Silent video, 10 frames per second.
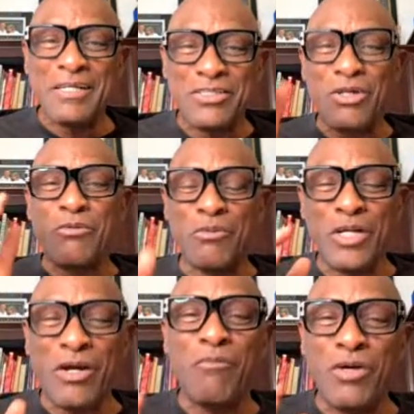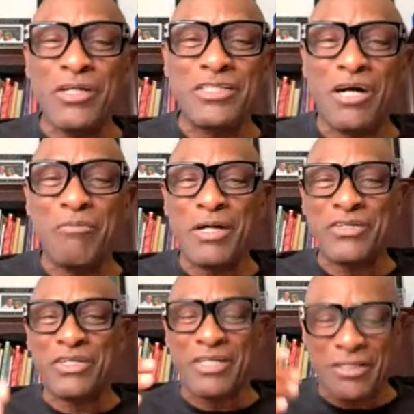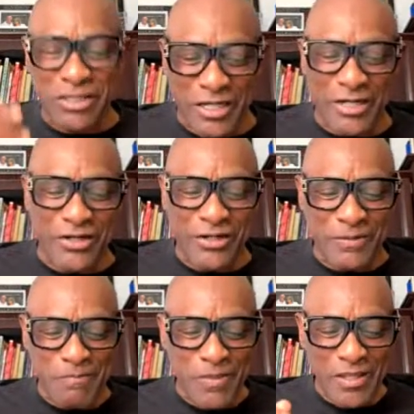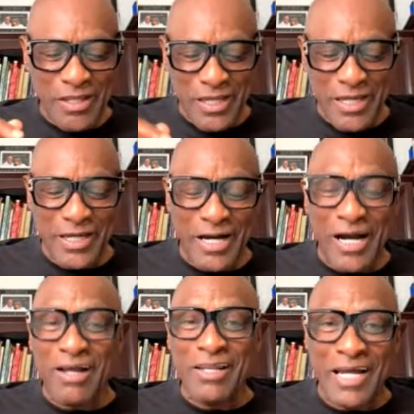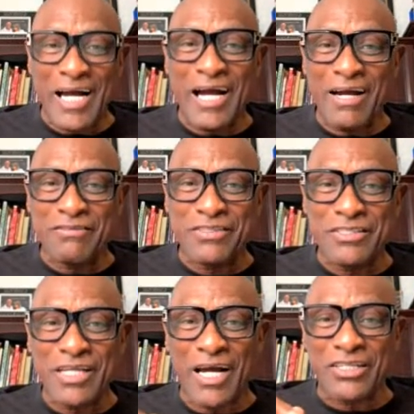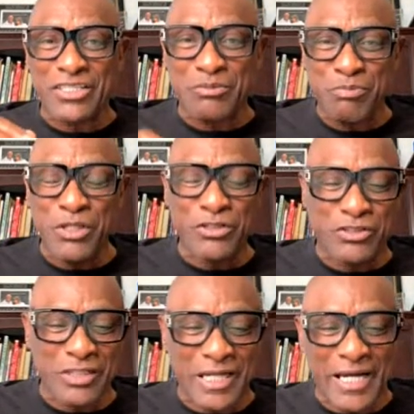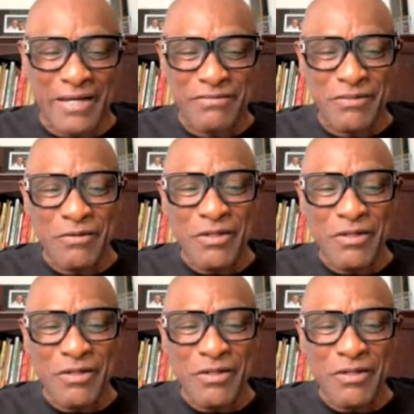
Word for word: So what I want to talk about the clutter in our lives, our spiritual lives.